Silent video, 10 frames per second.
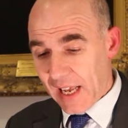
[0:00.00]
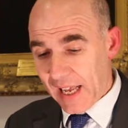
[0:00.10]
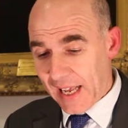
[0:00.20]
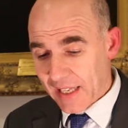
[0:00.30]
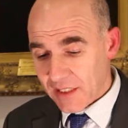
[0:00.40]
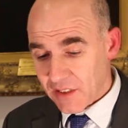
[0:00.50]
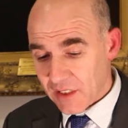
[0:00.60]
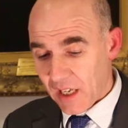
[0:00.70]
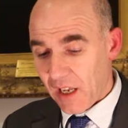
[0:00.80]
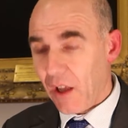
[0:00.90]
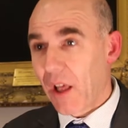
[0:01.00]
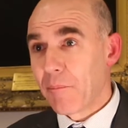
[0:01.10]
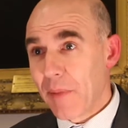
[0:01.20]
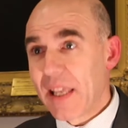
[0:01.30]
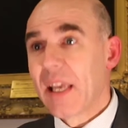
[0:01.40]
And
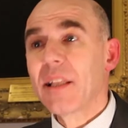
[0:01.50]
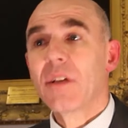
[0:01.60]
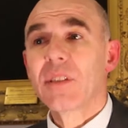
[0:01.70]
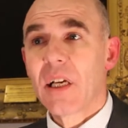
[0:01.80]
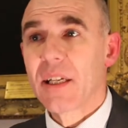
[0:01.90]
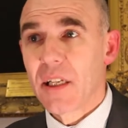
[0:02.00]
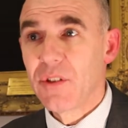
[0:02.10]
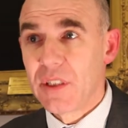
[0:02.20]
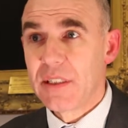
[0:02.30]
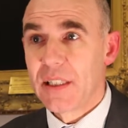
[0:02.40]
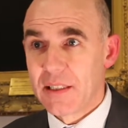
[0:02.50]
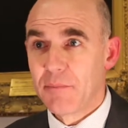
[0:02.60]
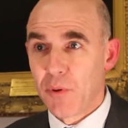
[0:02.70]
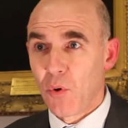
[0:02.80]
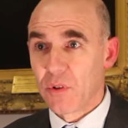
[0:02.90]
making those diagnoses is
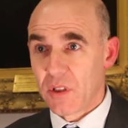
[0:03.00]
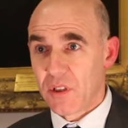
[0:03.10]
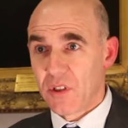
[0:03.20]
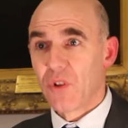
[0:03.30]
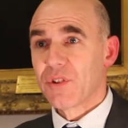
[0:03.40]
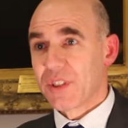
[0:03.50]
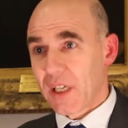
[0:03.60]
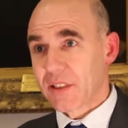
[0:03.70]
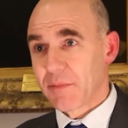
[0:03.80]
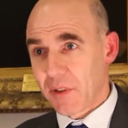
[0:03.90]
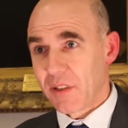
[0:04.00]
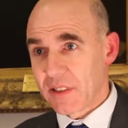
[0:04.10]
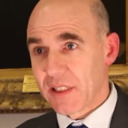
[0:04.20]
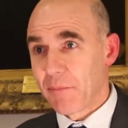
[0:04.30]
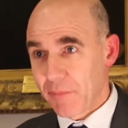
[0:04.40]
important, not just because
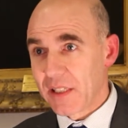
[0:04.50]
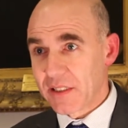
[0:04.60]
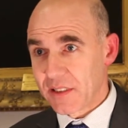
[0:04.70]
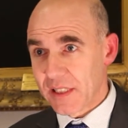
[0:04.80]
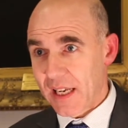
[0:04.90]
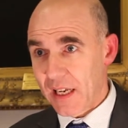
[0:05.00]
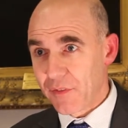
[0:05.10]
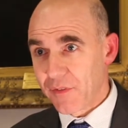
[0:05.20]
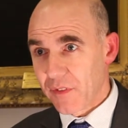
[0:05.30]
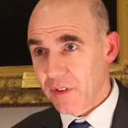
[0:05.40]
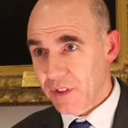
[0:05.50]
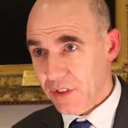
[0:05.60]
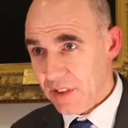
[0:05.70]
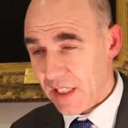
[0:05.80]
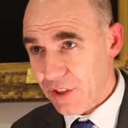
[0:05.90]
it's unpleasant to have
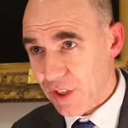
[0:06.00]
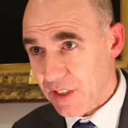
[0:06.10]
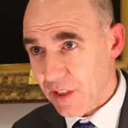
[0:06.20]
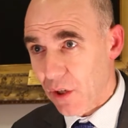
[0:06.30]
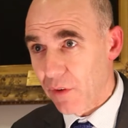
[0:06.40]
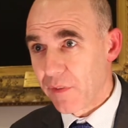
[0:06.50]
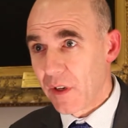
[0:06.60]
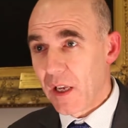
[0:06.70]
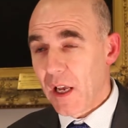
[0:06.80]
skin sheeting off,